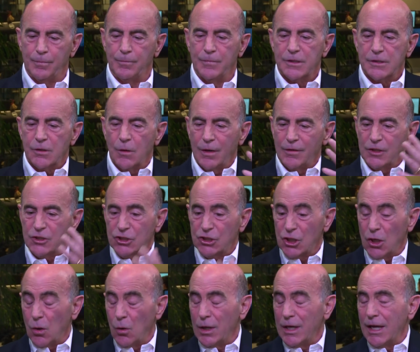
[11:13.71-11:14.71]
so on the
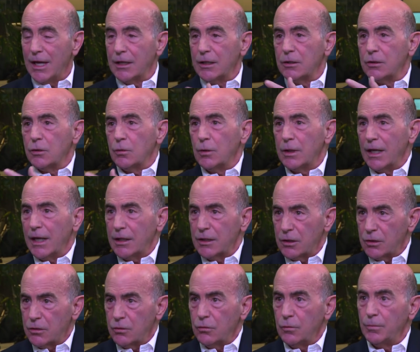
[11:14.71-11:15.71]
show, he had to do what he had to
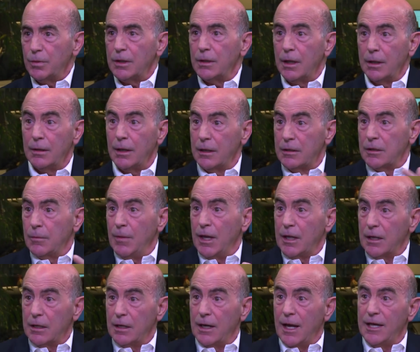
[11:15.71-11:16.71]
do be, to make
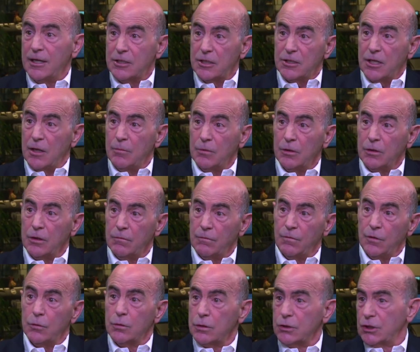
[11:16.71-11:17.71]
it an eight to ten million
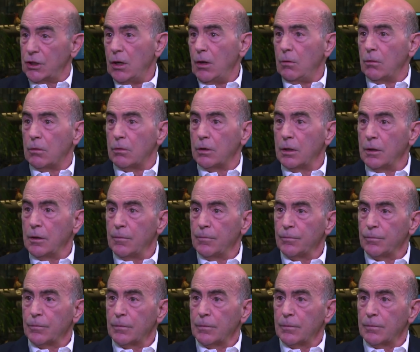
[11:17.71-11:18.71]
viewer show. Yeah
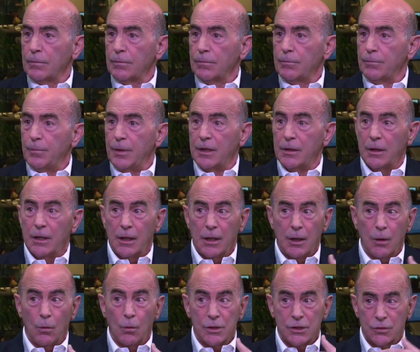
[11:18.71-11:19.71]
but
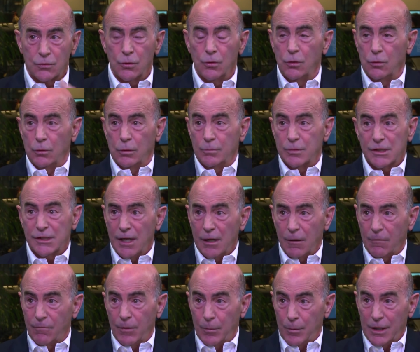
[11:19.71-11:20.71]
he was true to
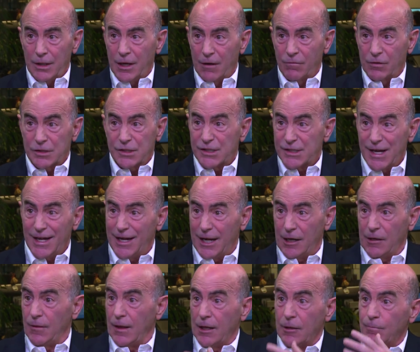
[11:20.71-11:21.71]
himself. I mean, he never said
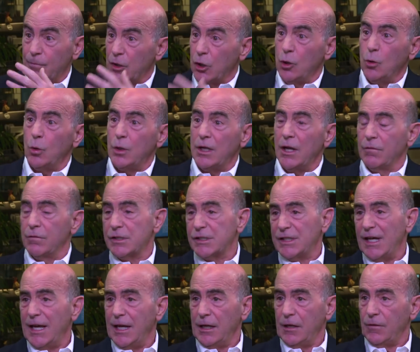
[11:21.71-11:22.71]
anything. Mm-hmm. You would never
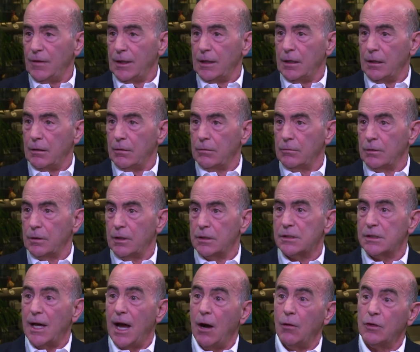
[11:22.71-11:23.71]
say anything here.
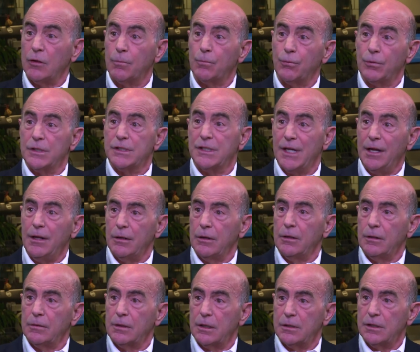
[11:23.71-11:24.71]
It's how you present it,
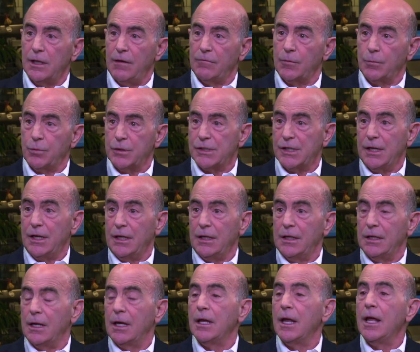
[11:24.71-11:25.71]
because yeah. you have to present it
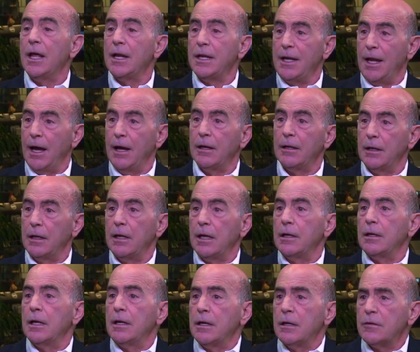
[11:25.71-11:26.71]
in, a, in,
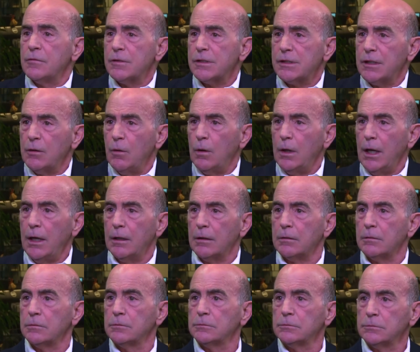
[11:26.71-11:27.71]
in an interesting way.
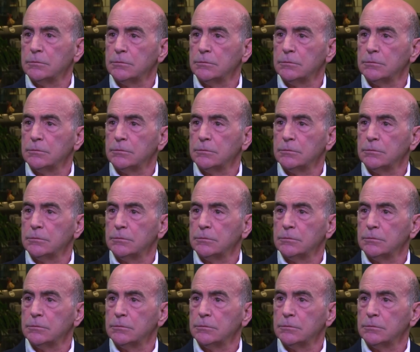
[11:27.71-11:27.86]
Mm-hmm.